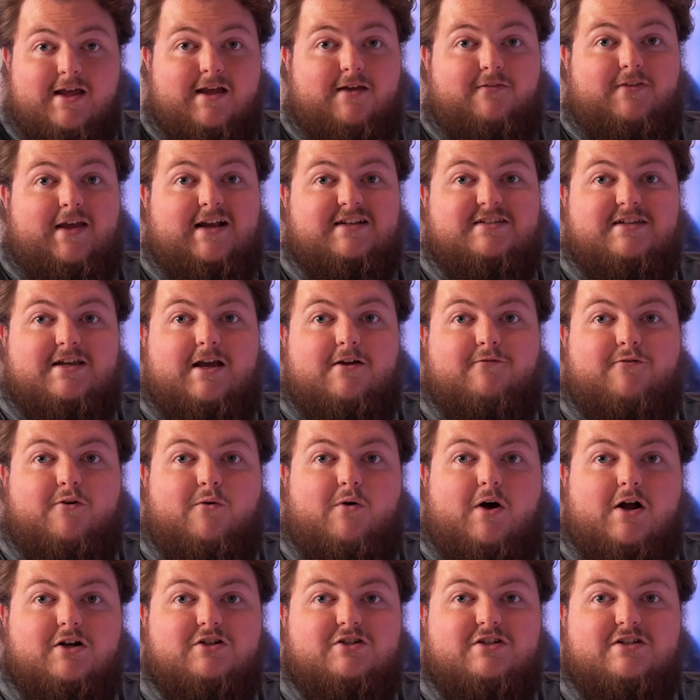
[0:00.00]
thanks again for
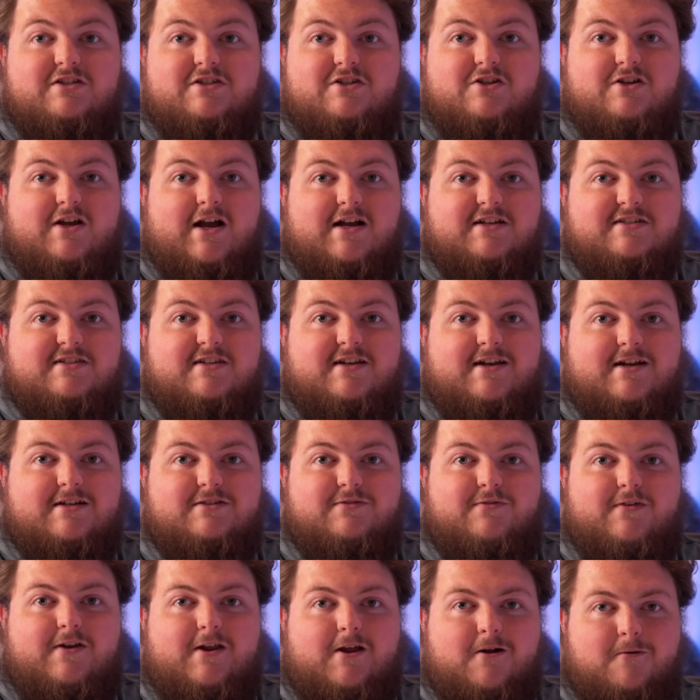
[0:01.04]
watching. See you guys in the
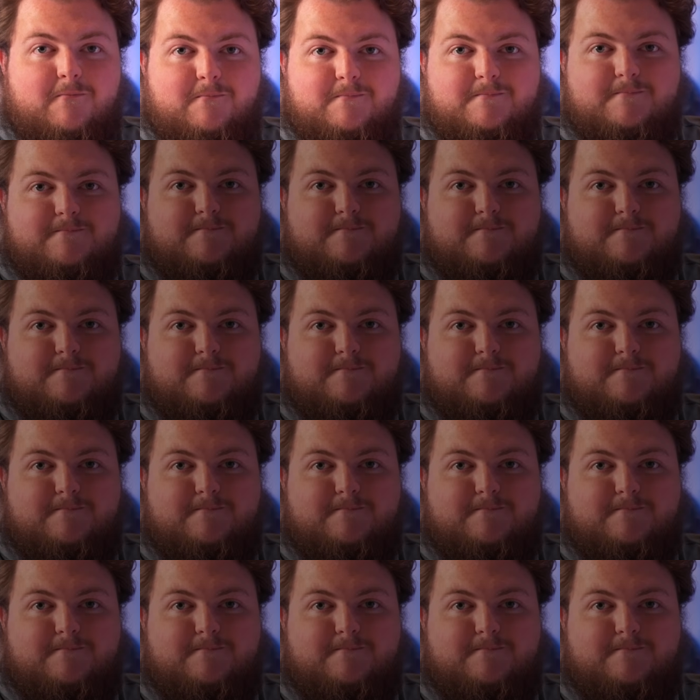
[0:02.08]
next video.